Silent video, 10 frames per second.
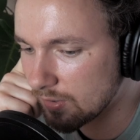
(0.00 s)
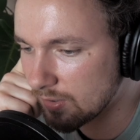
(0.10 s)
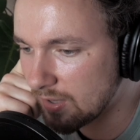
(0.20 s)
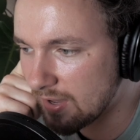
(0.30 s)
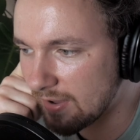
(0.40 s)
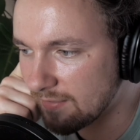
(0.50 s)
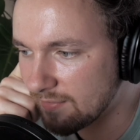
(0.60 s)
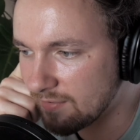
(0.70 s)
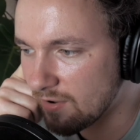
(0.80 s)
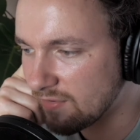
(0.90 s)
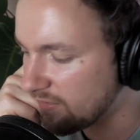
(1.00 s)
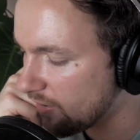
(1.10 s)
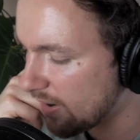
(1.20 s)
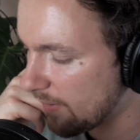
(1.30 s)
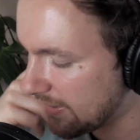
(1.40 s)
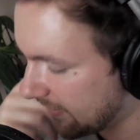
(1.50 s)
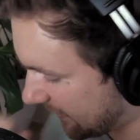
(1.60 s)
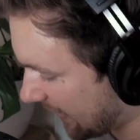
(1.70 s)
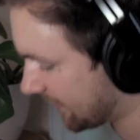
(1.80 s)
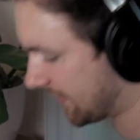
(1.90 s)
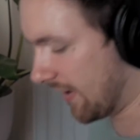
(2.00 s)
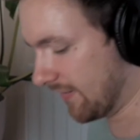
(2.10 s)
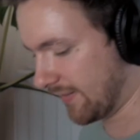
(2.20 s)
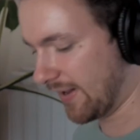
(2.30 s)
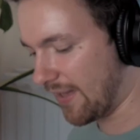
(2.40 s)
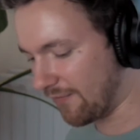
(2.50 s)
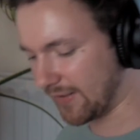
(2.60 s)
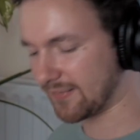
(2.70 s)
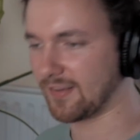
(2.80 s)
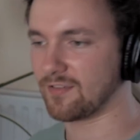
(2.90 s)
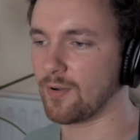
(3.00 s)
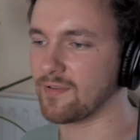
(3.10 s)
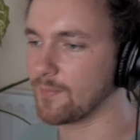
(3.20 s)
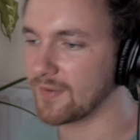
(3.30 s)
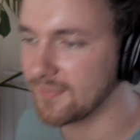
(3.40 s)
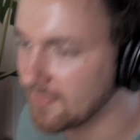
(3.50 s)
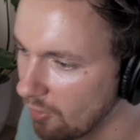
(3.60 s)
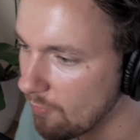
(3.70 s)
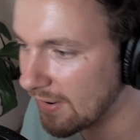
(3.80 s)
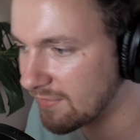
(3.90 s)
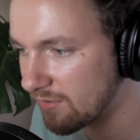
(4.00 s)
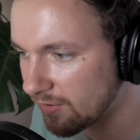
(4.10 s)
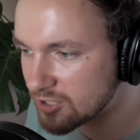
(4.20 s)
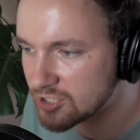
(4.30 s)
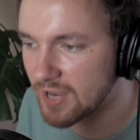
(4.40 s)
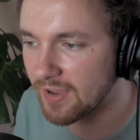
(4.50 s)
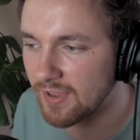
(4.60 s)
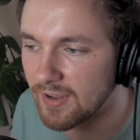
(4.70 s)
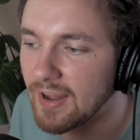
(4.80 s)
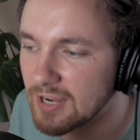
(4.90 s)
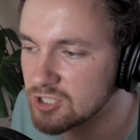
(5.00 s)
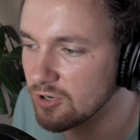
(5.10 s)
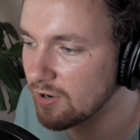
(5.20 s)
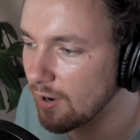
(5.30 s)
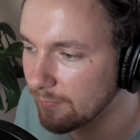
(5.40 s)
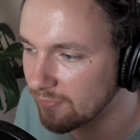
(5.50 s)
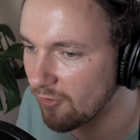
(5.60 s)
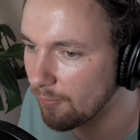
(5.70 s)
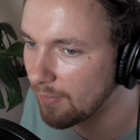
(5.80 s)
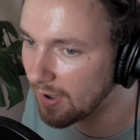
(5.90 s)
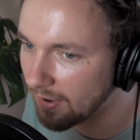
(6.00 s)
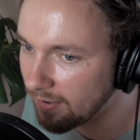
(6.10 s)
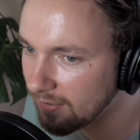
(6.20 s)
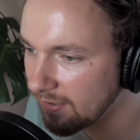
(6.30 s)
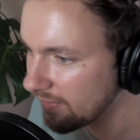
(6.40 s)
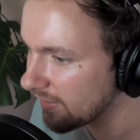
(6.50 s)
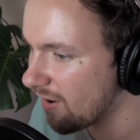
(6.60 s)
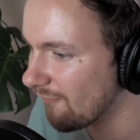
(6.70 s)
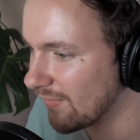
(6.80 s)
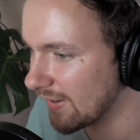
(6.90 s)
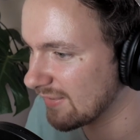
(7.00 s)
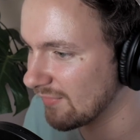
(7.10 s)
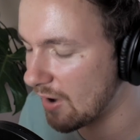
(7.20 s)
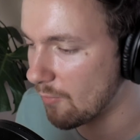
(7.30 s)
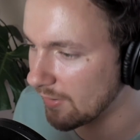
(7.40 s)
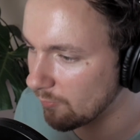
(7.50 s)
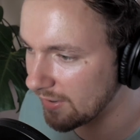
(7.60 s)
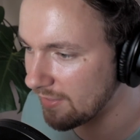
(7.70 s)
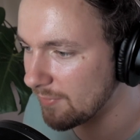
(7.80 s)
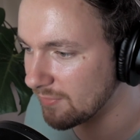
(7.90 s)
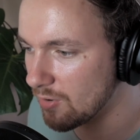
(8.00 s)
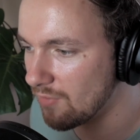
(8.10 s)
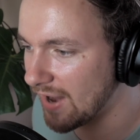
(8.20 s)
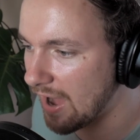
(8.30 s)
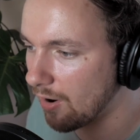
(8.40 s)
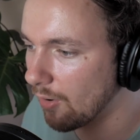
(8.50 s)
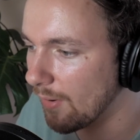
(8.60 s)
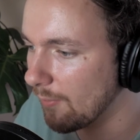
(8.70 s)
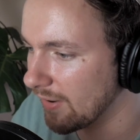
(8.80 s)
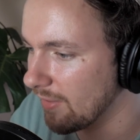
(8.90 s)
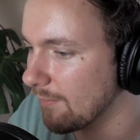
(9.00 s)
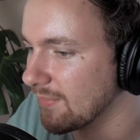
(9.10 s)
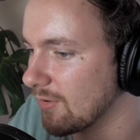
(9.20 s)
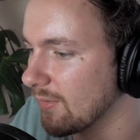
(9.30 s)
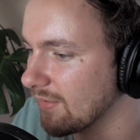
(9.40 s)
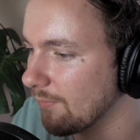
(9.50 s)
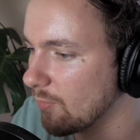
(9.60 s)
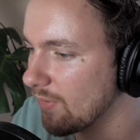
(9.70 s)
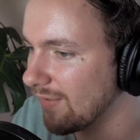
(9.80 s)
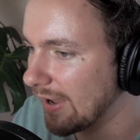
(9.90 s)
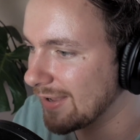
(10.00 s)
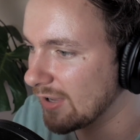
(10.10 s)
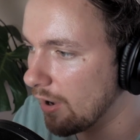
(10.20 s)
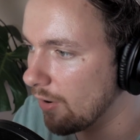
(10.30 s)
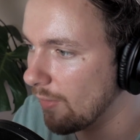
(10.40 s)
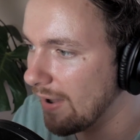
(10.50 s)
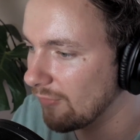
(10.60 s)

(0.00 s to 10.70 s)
Yeah, Joe. I mean, that's it. It's the living situation because so much good shit in that show comes from the conflict of like when one of them is moving out or when one of them's doing something with like a girl or whatever,